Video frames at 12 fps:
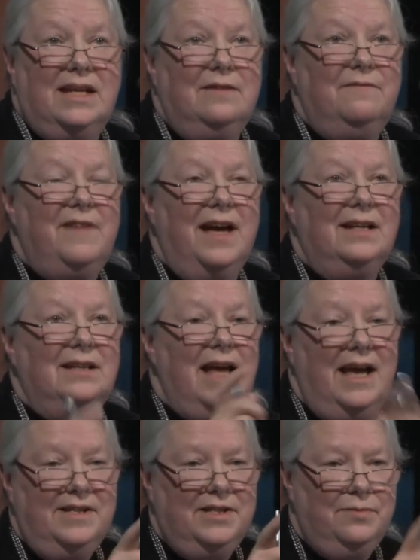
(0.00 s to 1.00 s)
In fact,
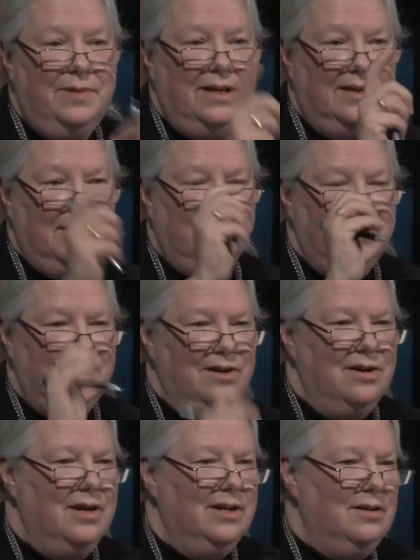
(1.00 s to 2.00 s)
last week there was an
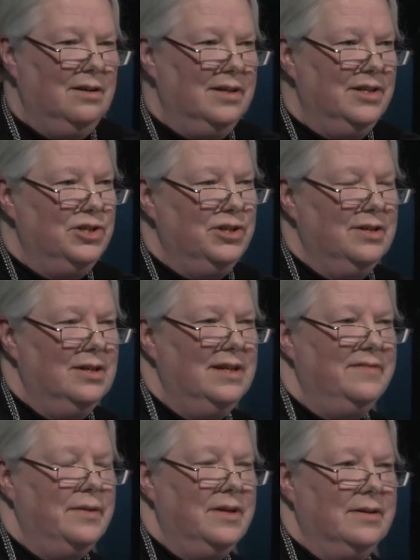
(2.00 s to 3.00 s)
article in Journal
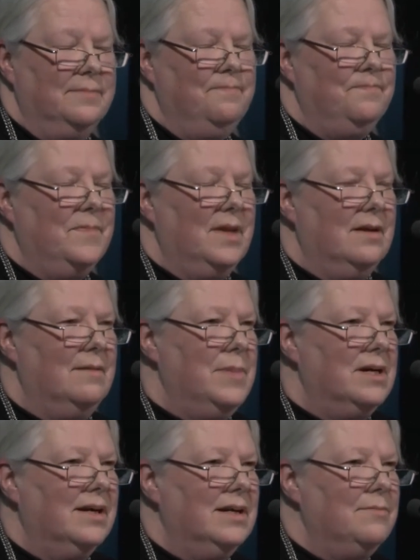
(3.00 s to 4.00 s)
of uh,
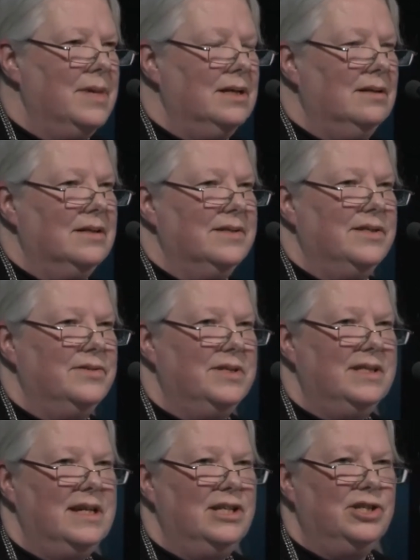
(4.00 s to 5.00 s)
American Medical
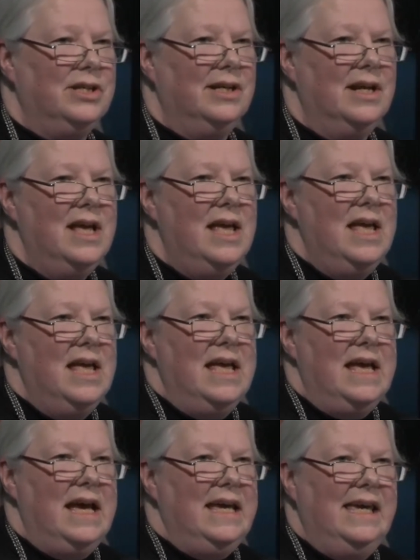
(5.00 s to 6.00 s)
Association,
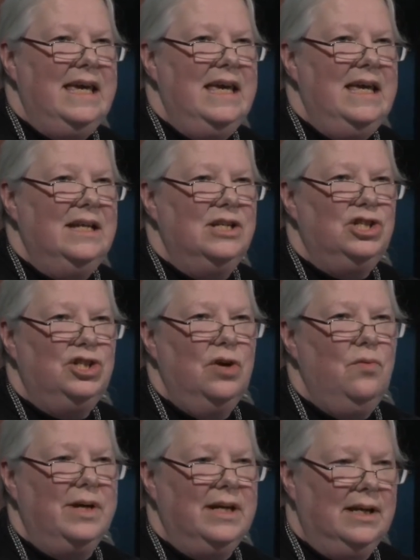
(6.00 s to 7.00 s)
again
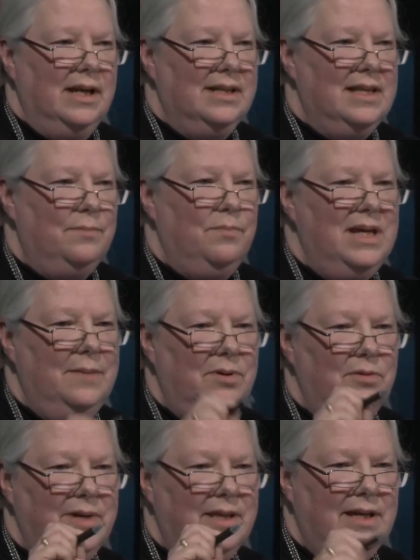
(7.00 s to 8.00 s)
showing that
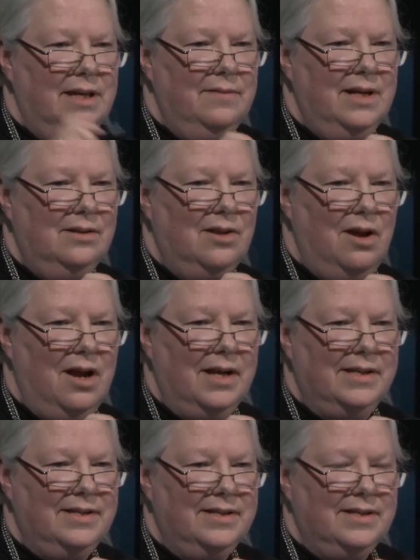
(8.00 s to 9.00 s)
people with hearing
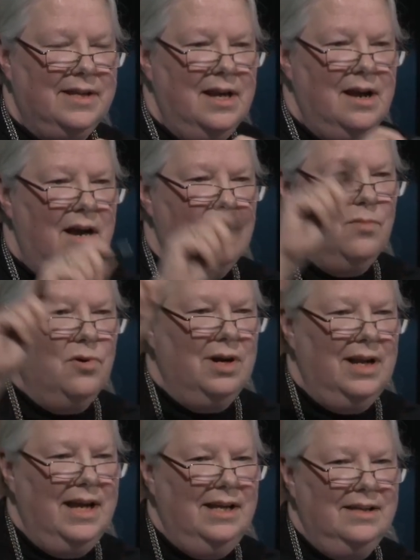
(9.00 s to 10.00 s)
loss are more
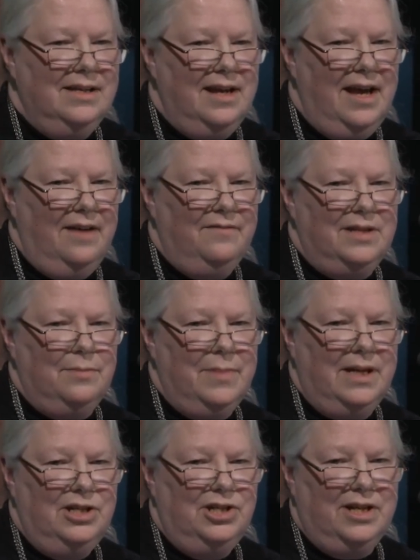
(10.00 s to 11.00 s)
likely to have
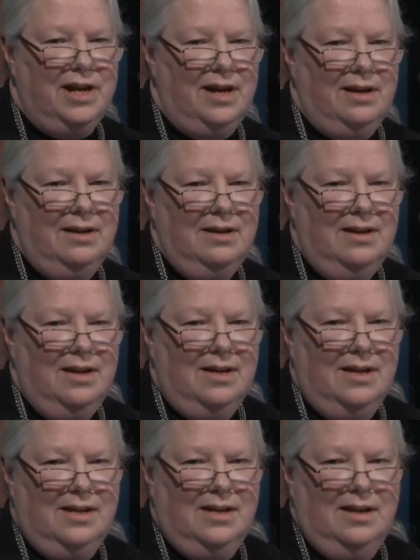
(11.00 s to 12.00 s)
dementia
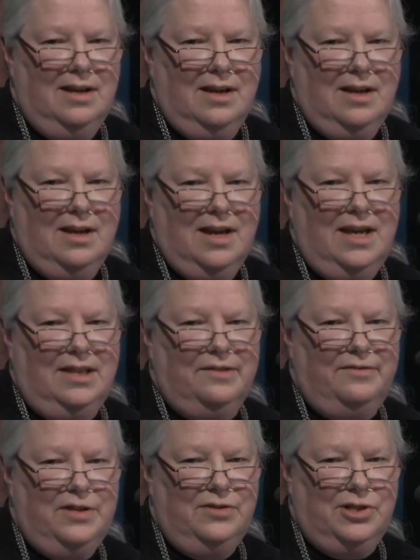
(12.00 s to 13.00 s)
in the
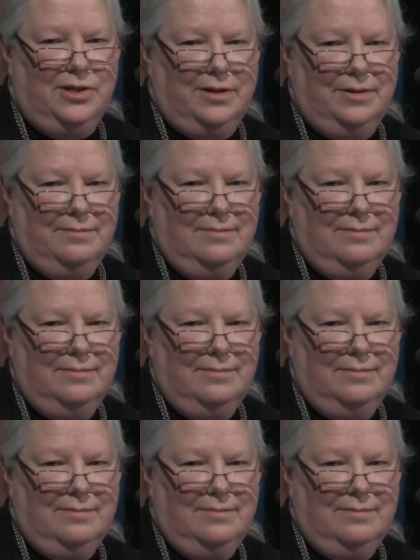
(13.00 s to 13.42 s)
future.